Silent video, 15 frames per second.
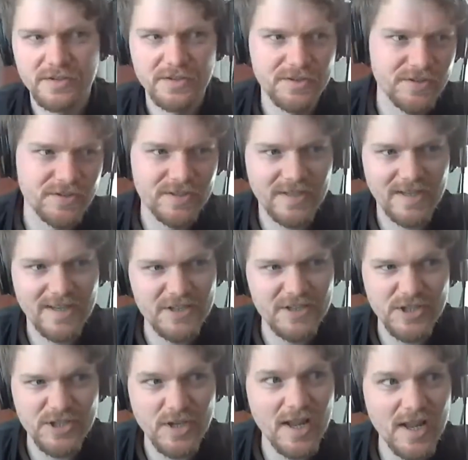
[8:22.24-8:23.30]
is
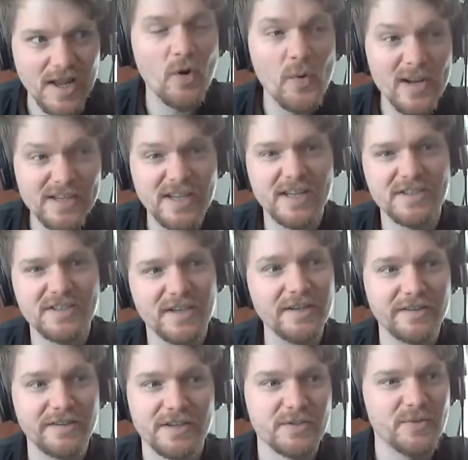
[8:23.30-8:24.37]
just, it always gets
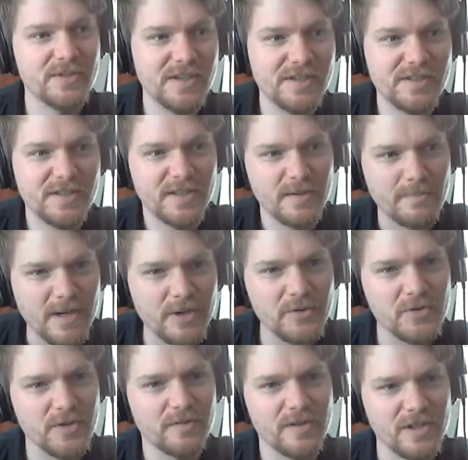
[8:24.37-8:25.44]
into this, it always gets into the
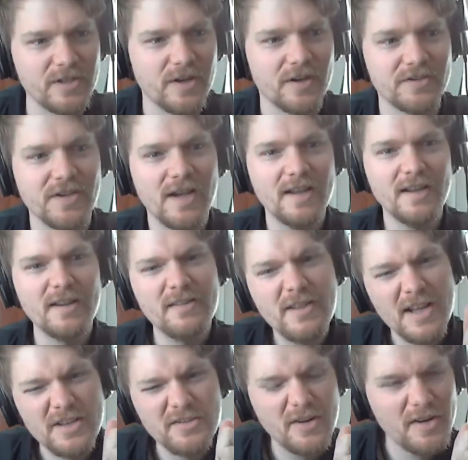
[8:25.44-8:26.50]
minutiae of a dox.
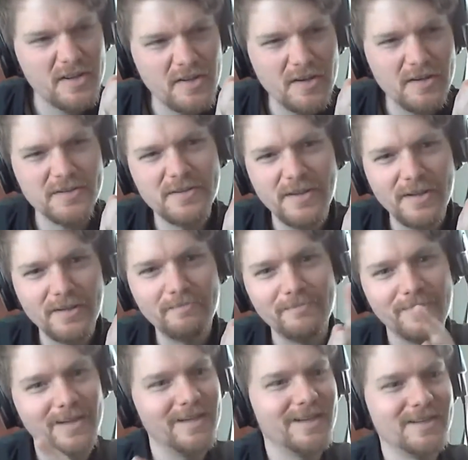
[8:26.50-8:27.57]
That's not a dox,
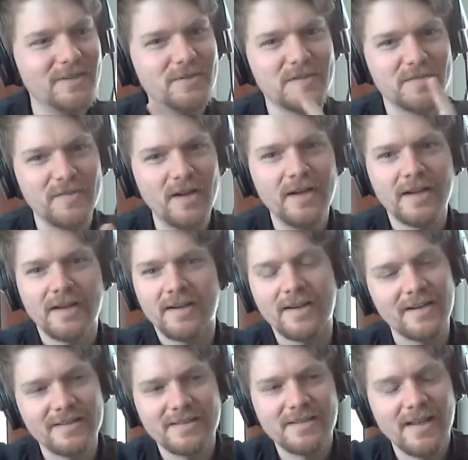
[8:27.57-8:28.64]
Tim, so it's fine.
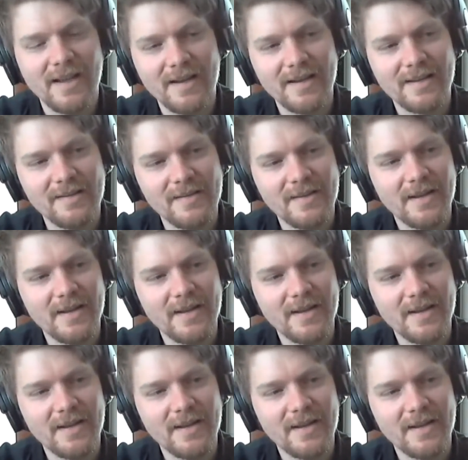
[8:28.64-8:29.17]
And it's like,